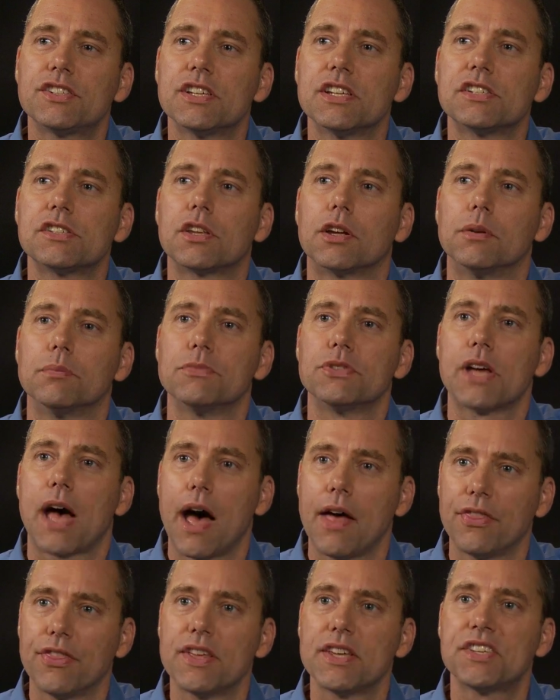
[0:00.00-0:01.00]
systems
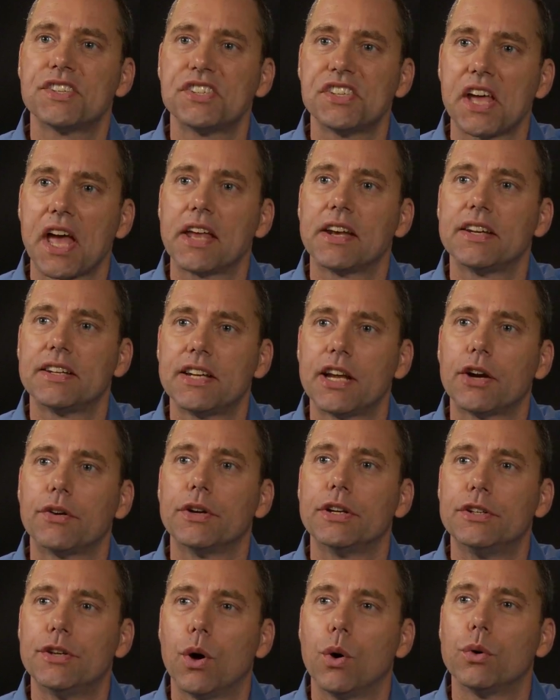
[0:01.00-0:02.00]
on this
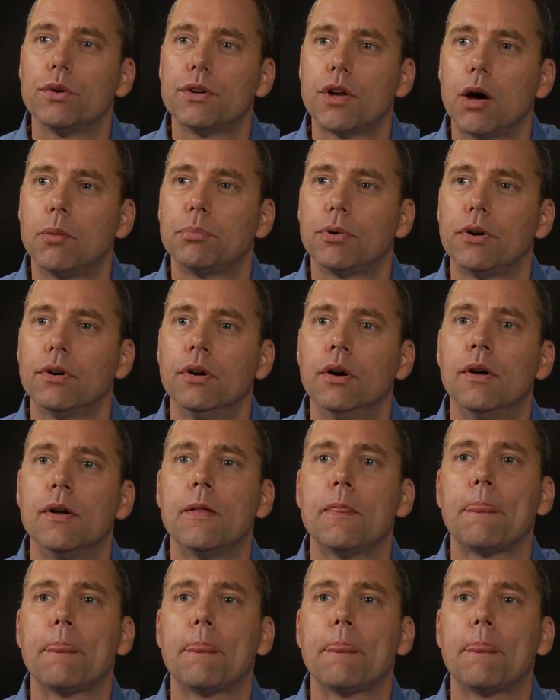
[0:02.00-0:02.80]
sanitary tote dumper